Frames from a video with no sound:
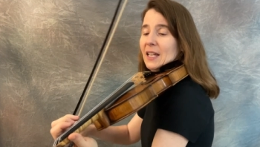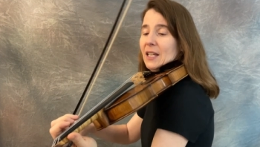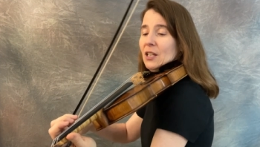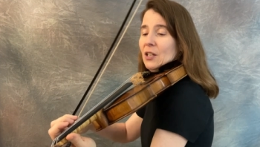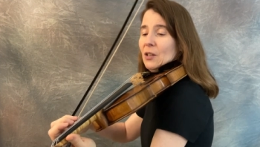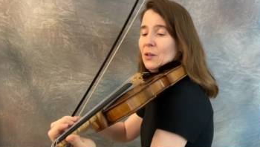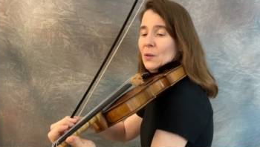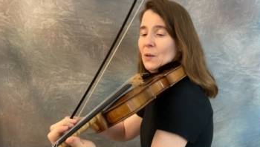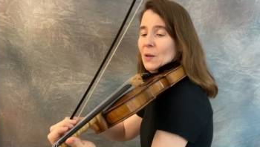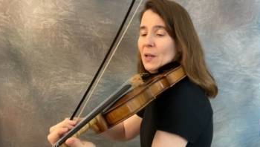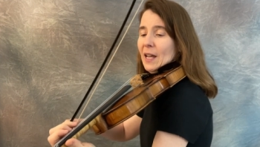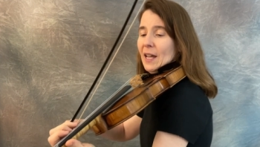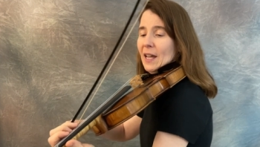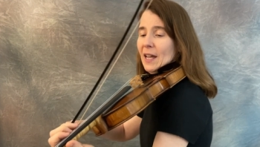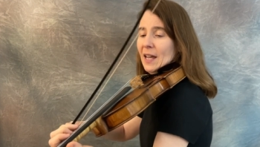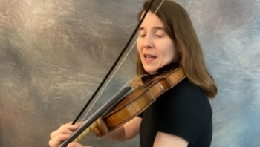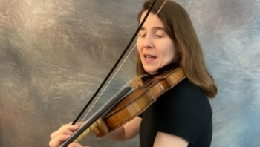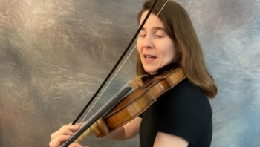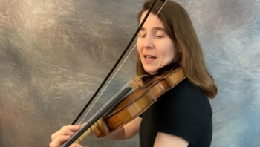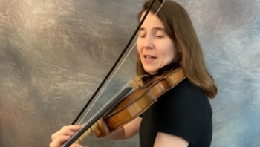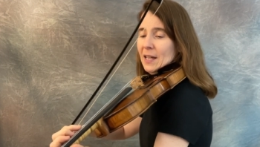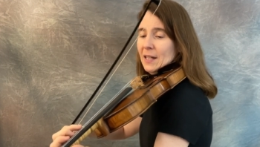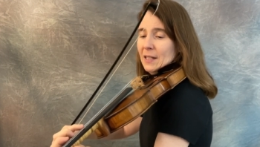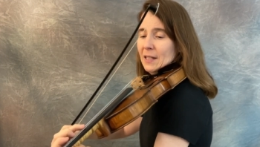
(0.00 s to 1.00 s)
you
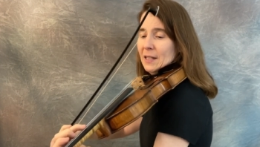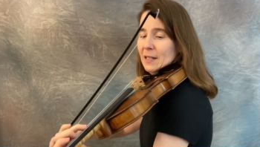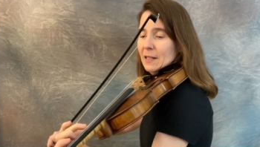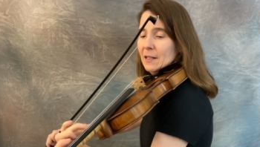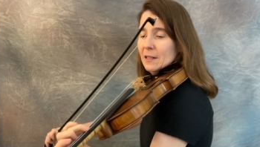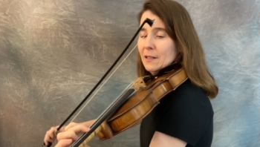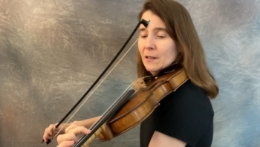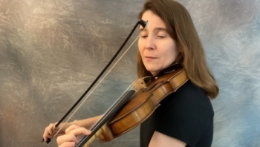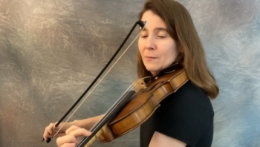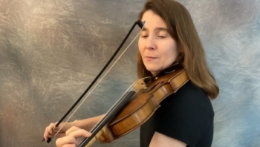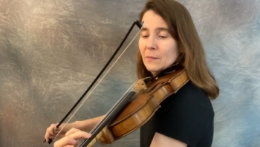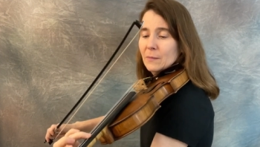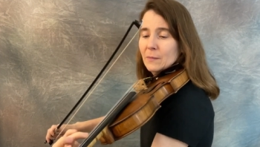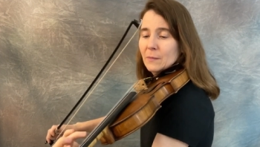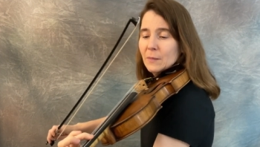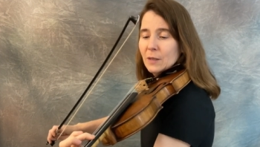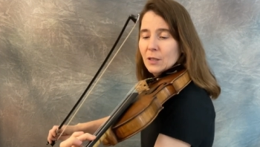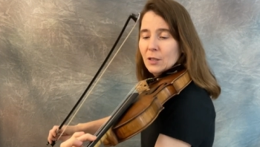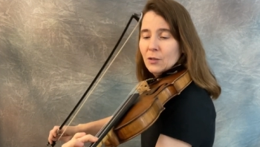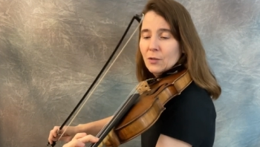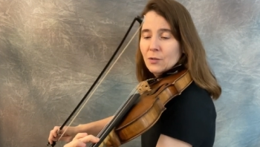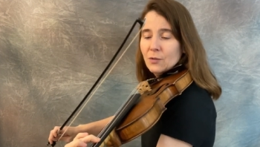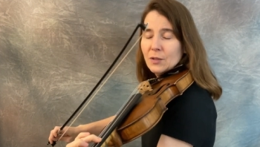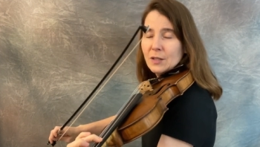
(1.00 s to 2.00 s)
can
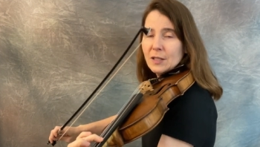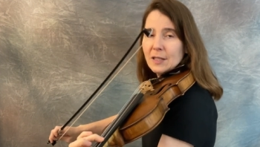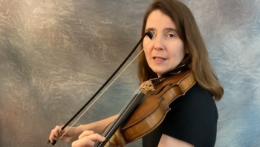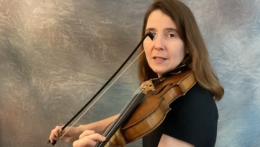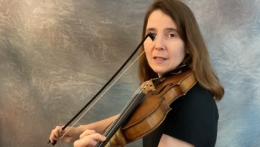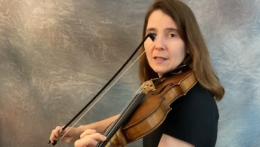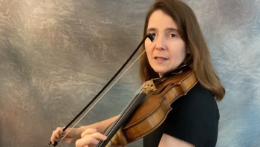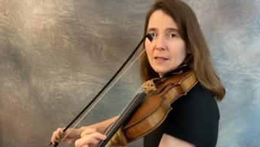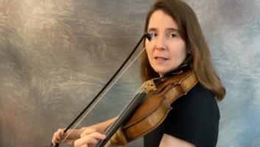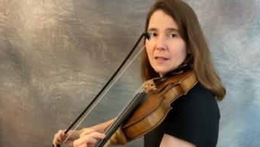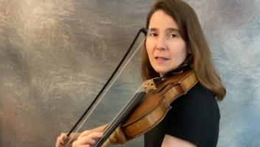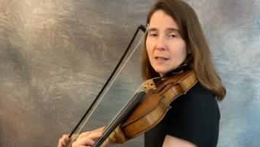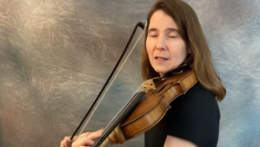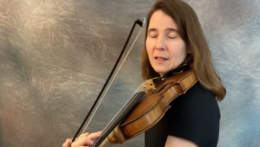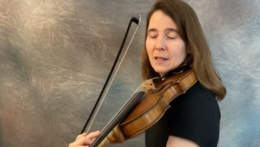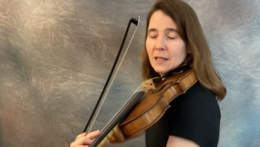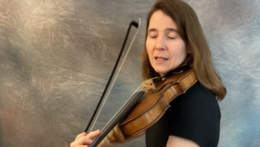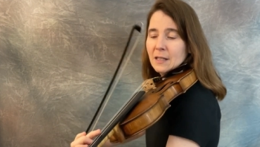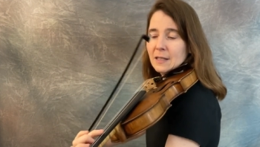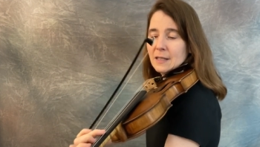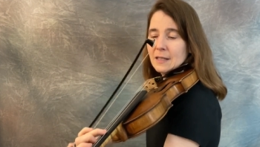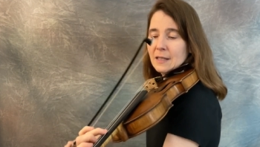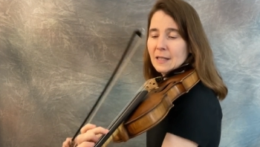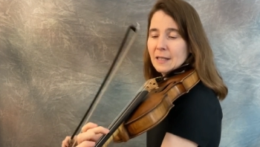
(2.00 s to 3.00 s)
use
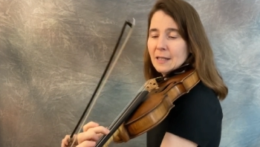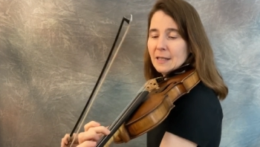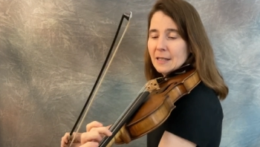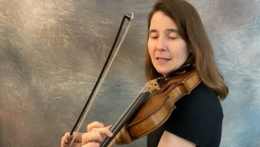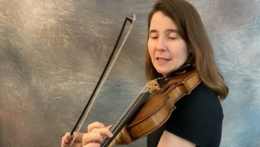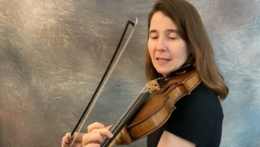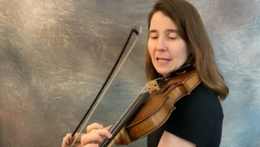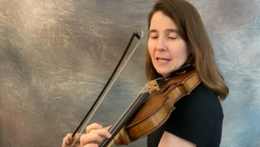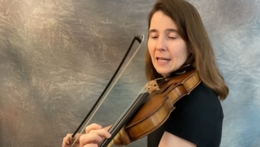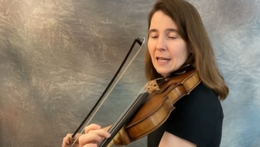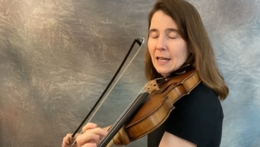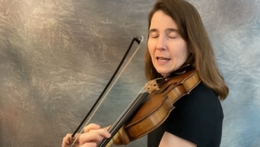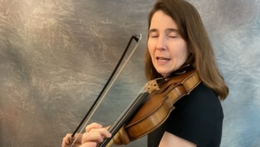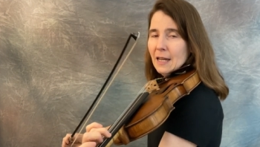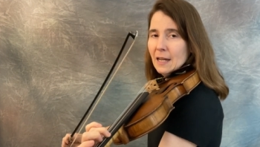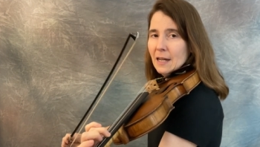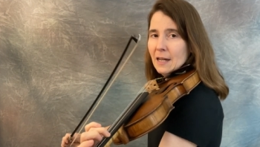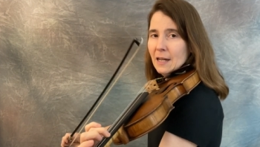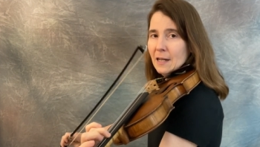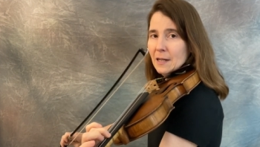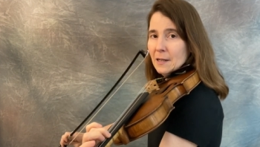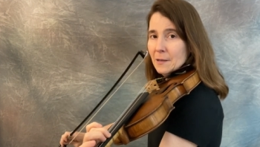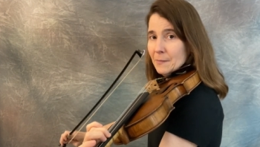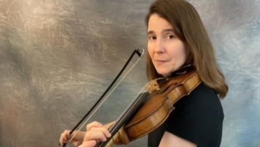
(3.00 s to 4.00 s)
this C,
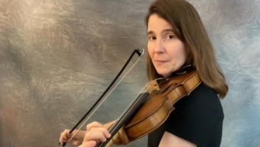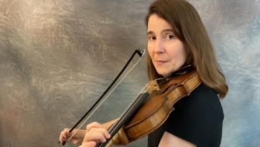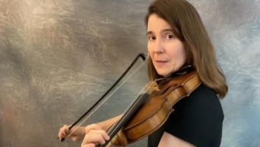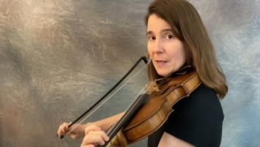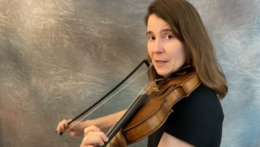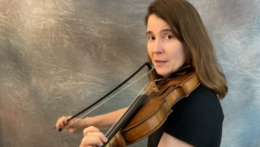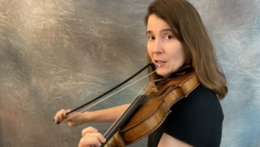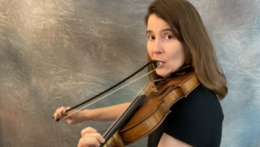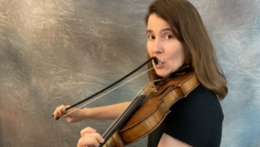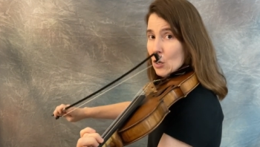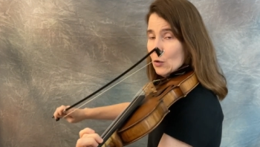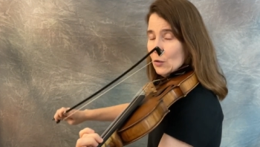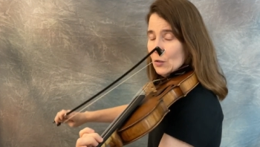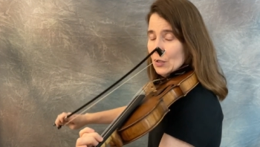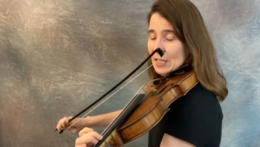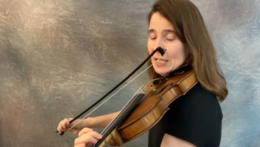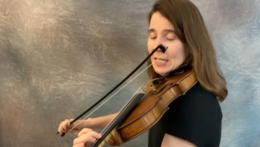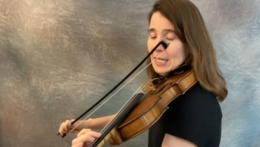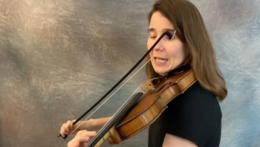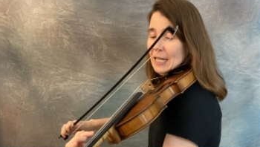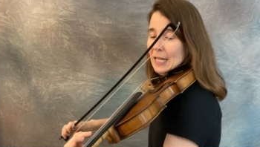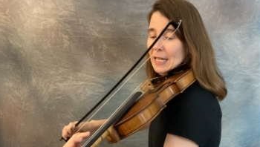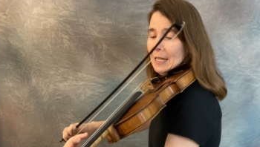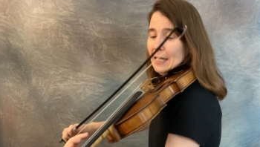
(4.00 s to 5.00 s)
uh, low
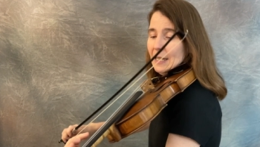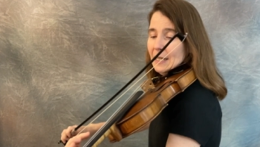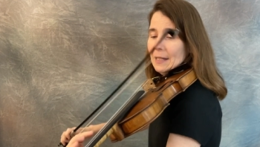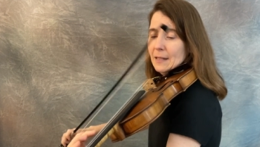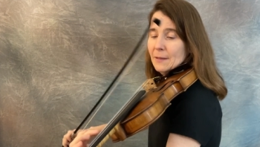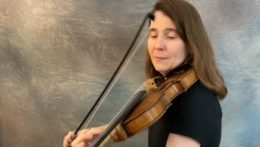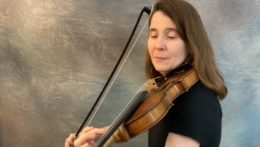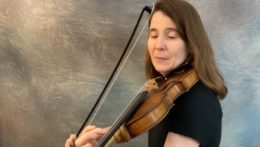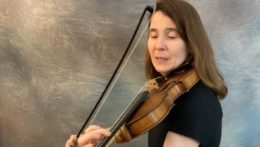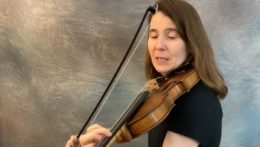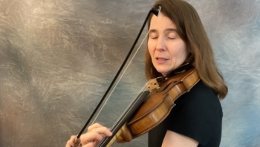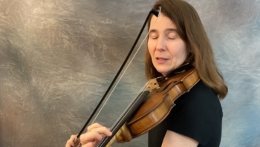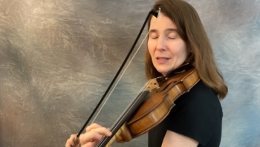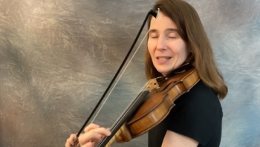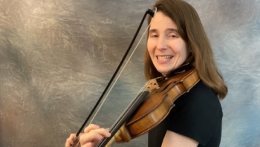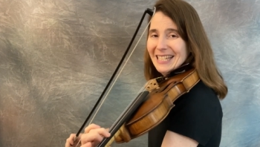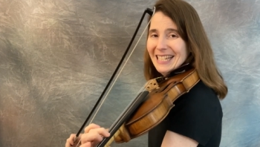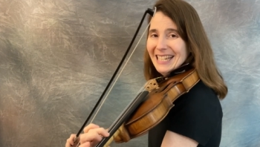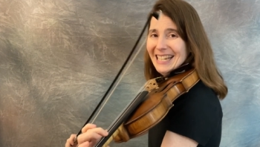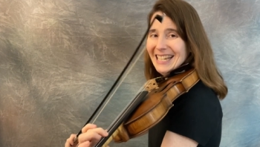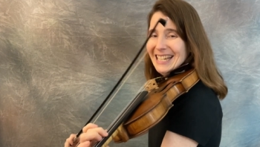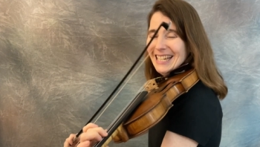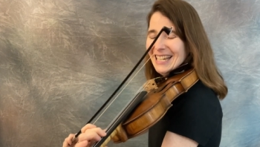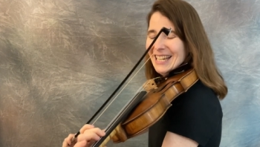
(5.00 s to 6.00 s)
C, middle
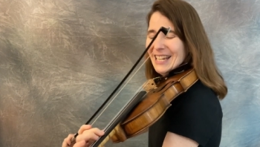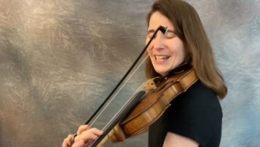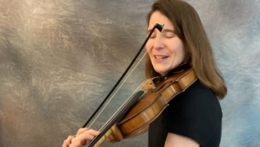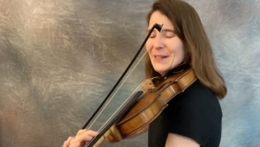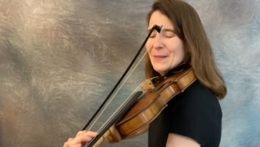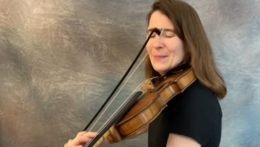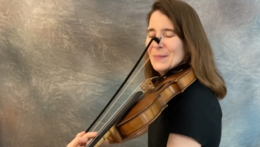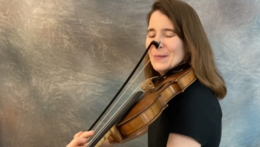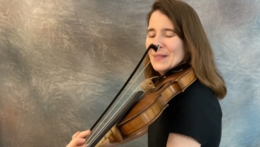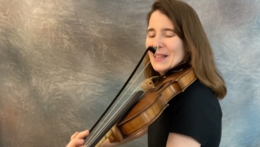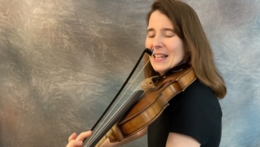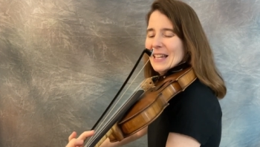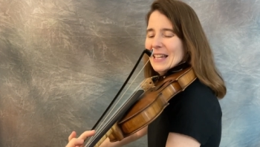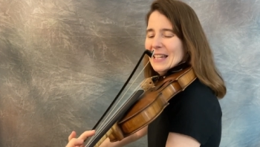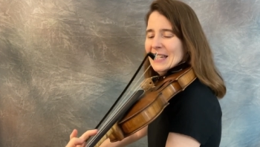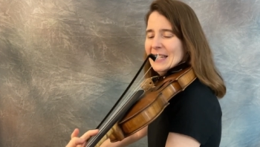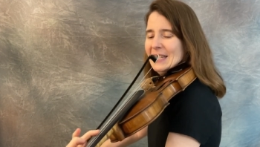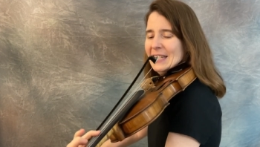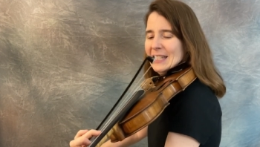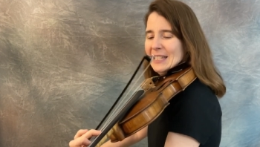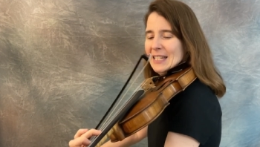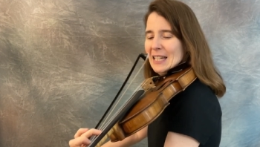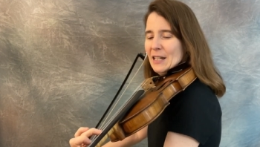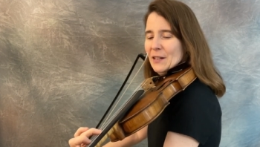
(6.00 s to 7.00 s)
C,
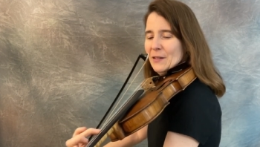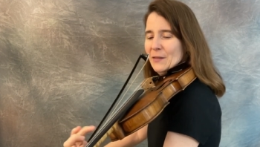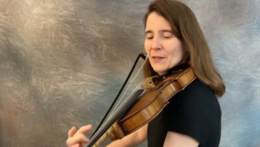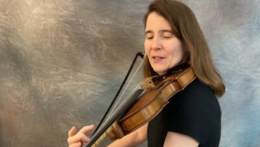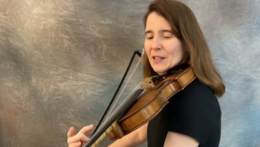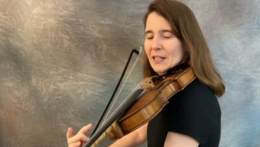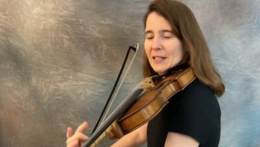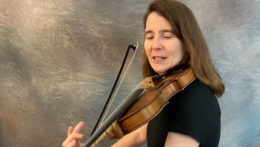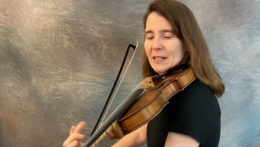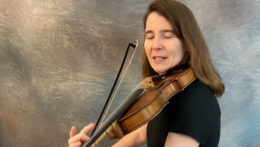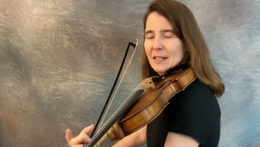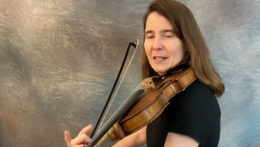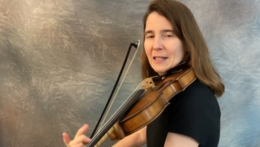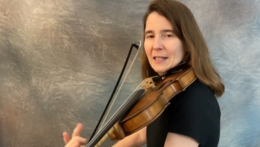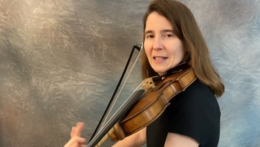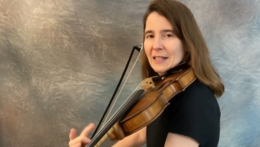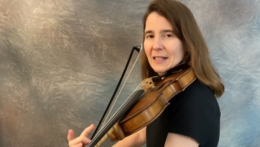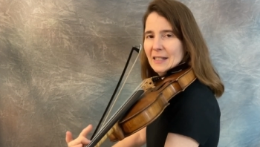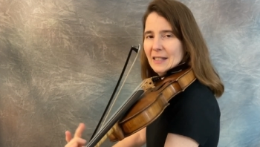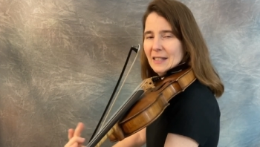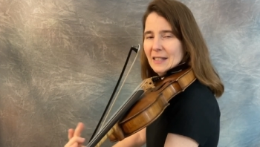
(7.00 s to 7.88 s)
instead of this